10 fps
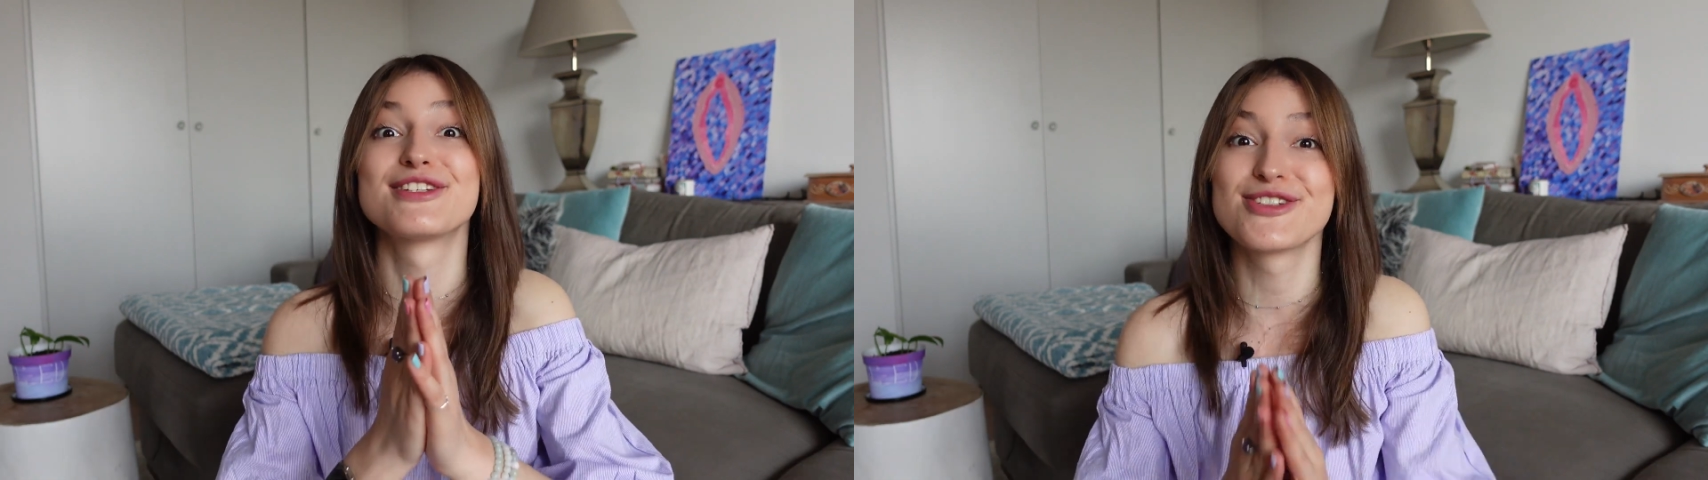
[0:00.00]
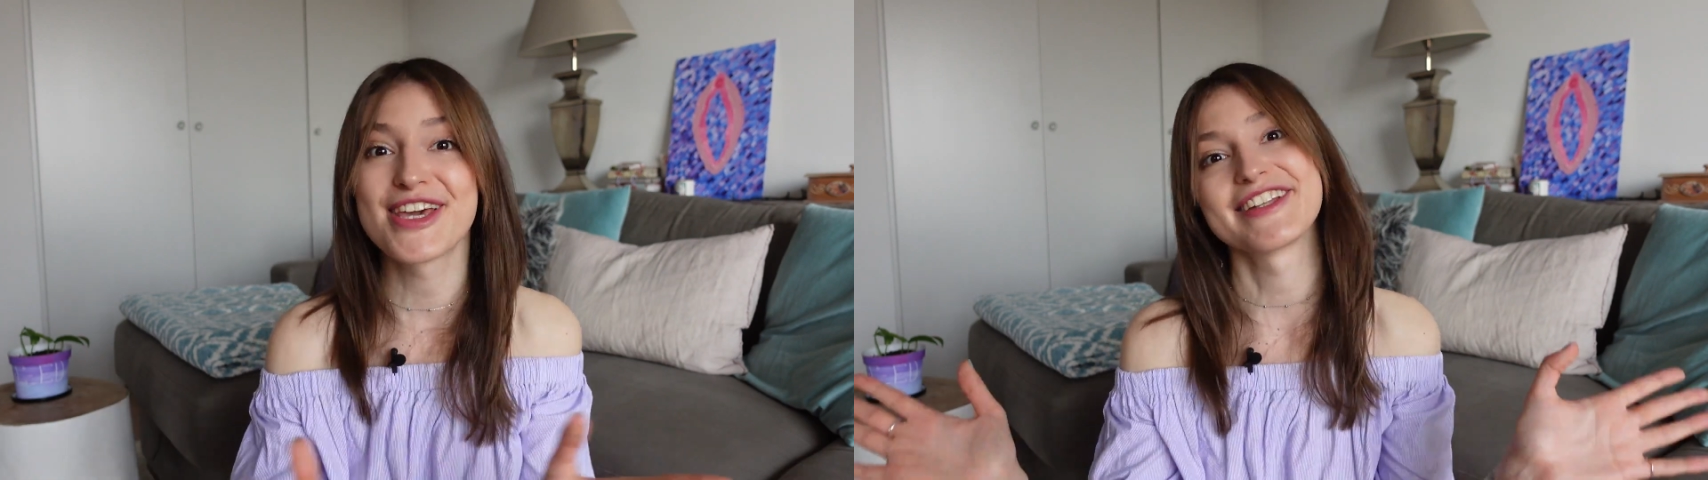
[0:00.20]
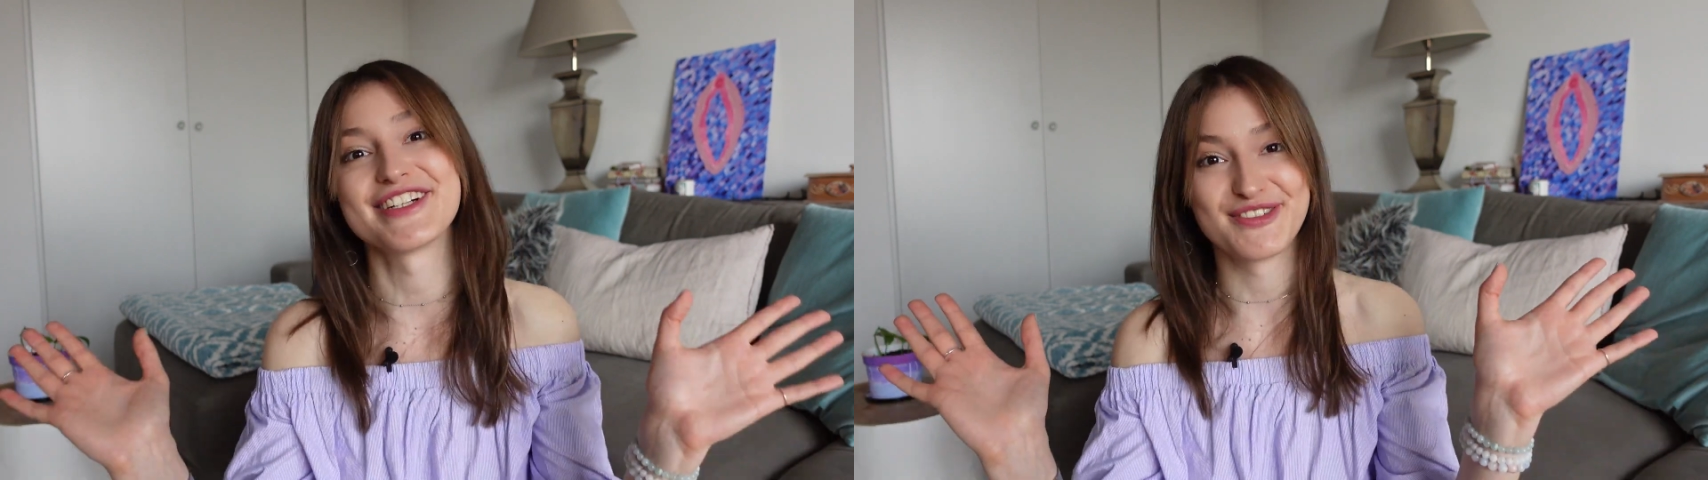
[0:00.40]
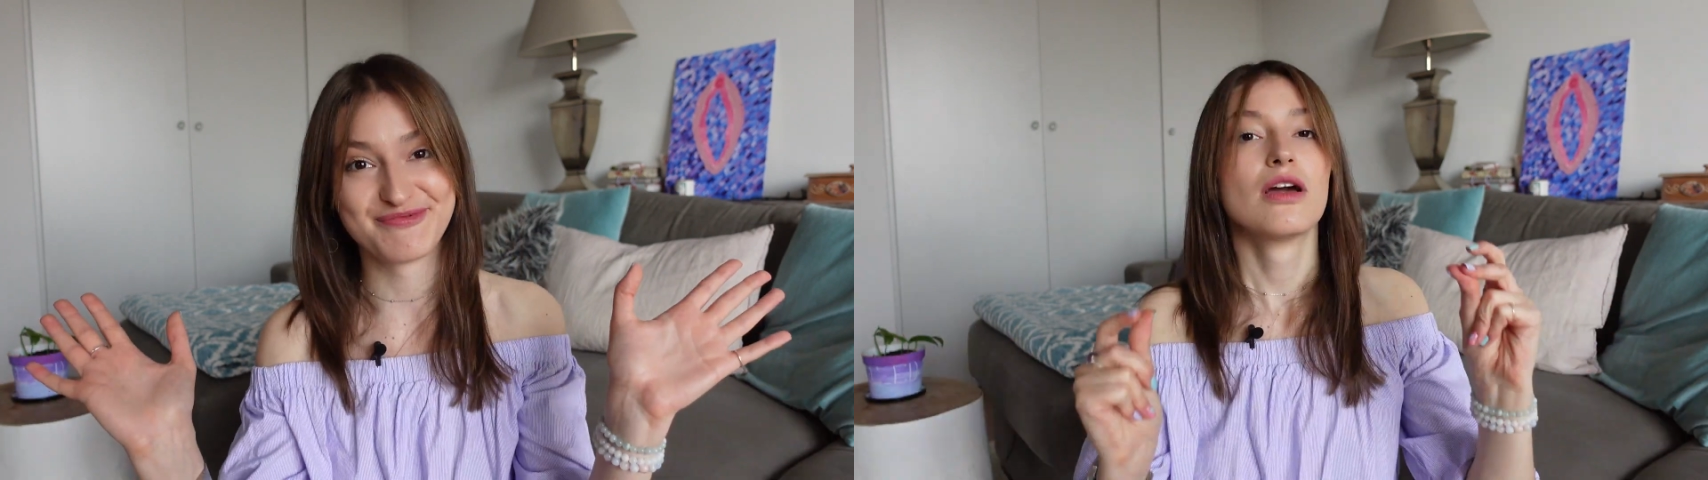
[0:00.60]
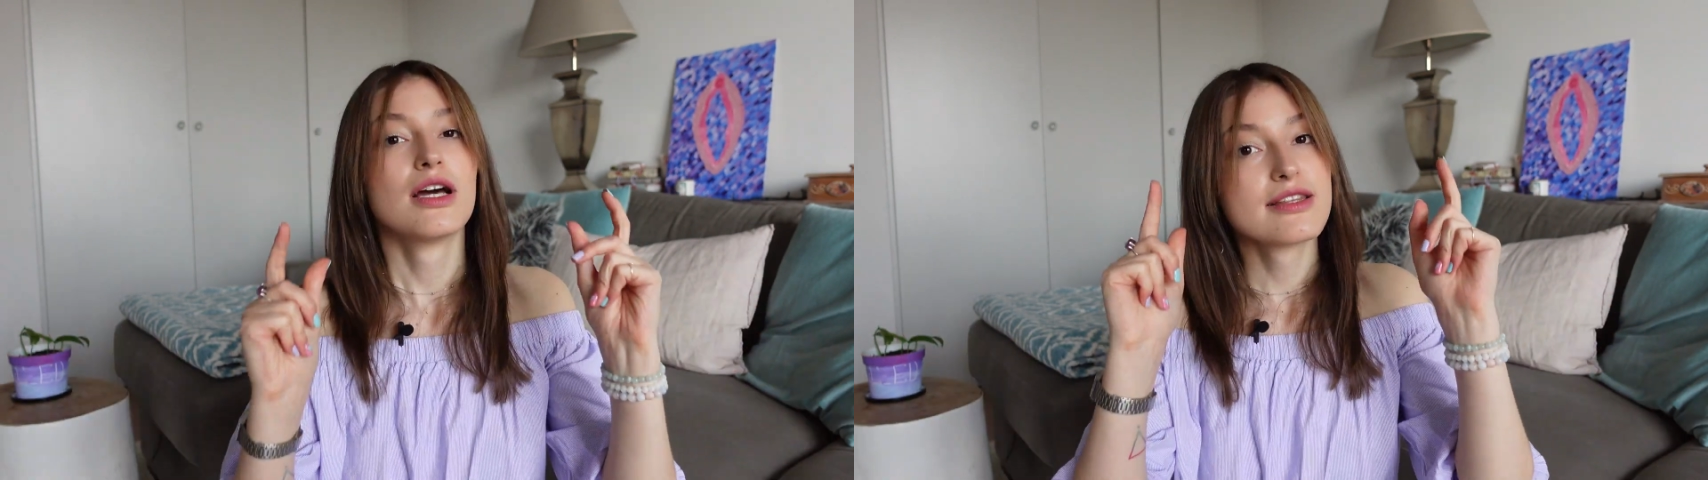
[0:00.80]
together.
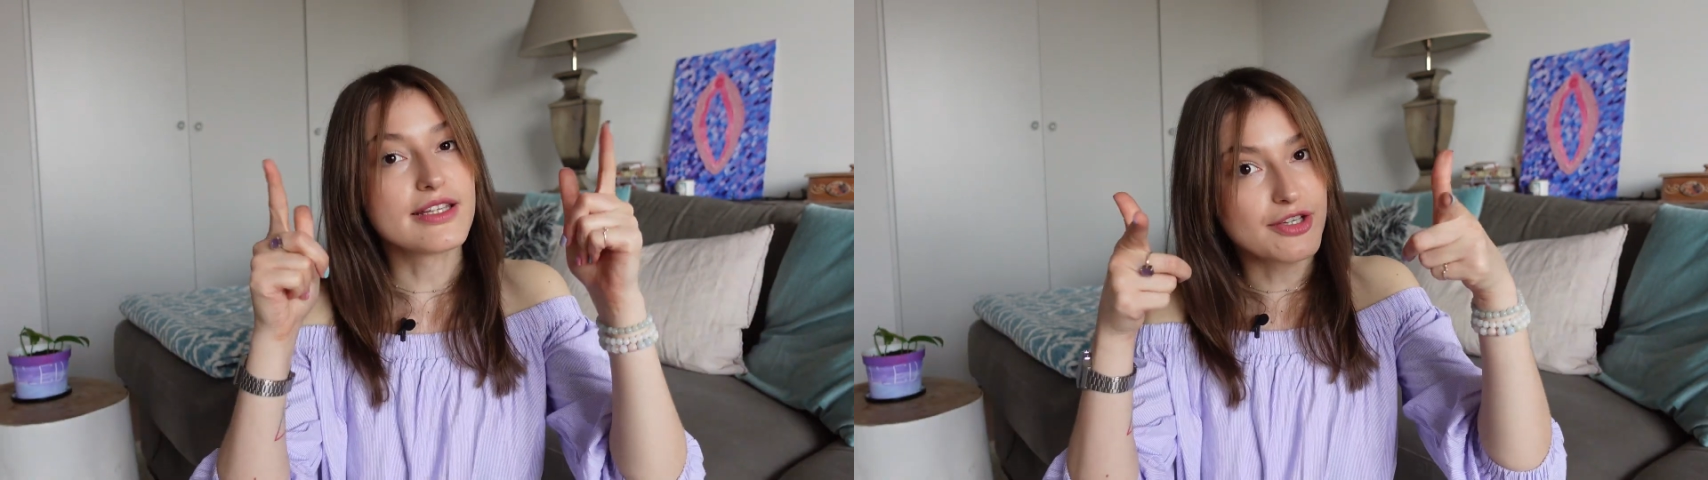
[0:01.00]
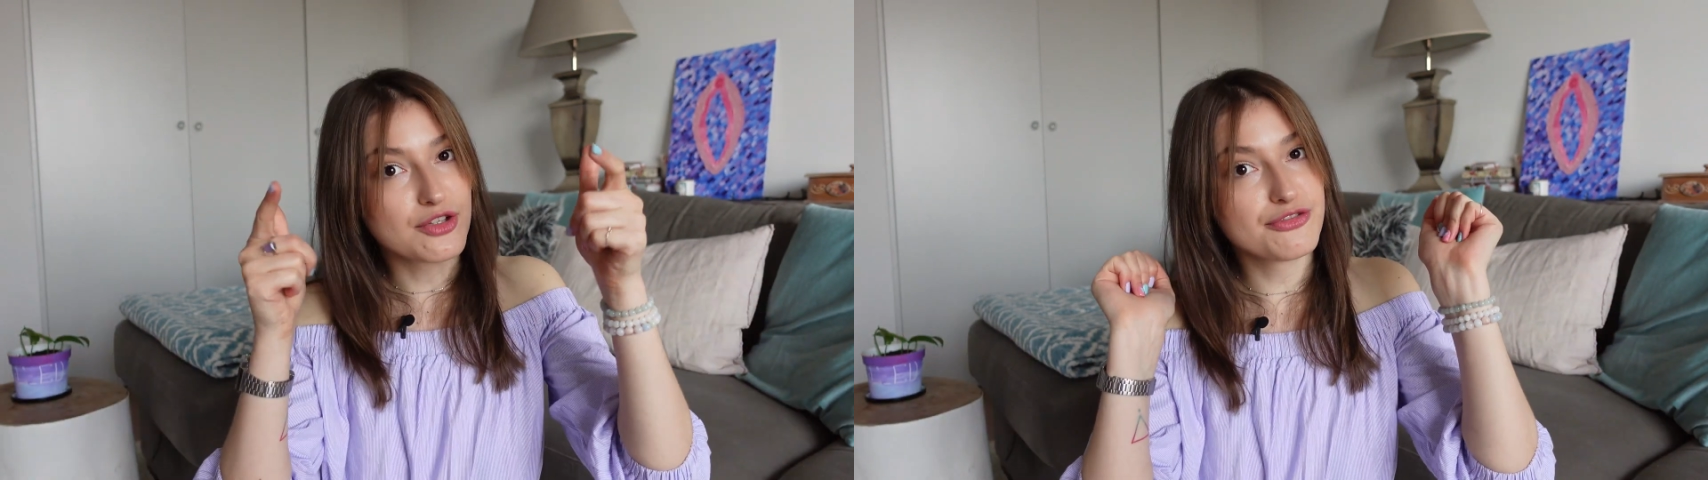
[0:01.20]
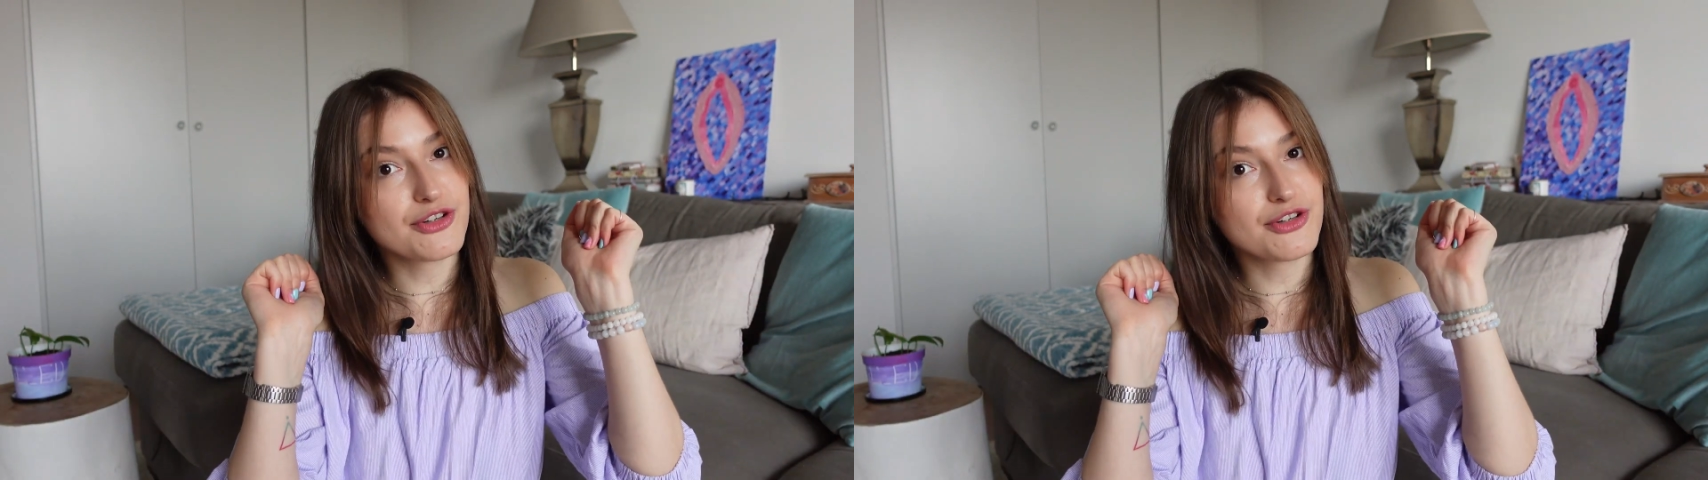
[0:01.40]
Thank you